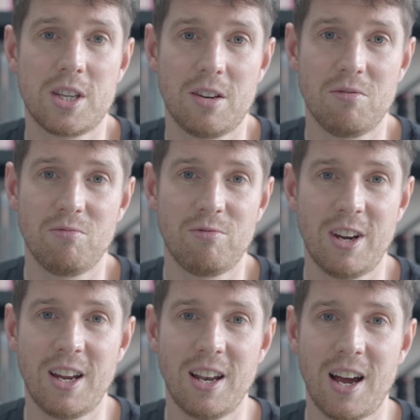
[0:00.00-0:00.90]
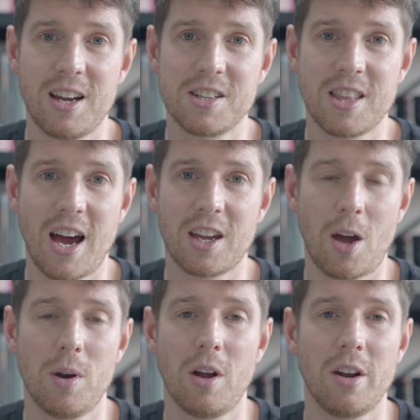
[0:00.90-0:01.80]
didn't realise that
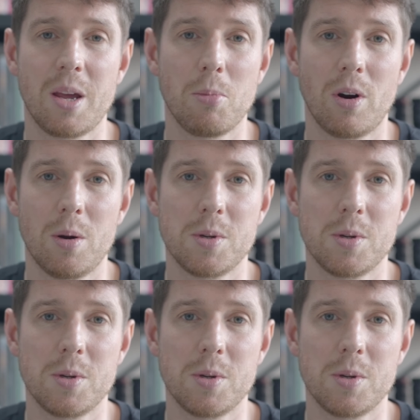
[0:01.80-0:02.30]
going on anymore.